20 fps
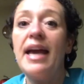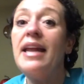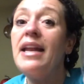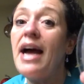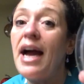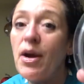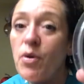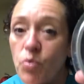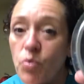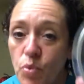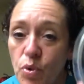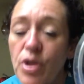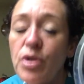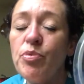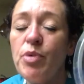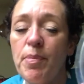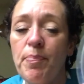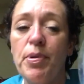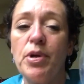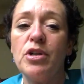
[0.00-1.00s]
And I would
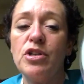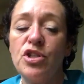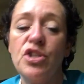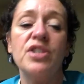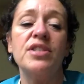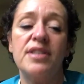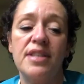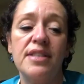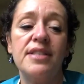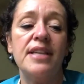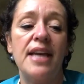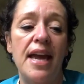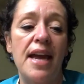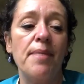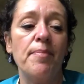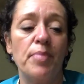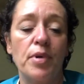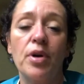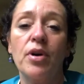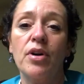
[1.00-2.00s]
repurchase this
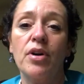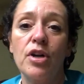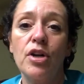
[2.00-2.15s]
amber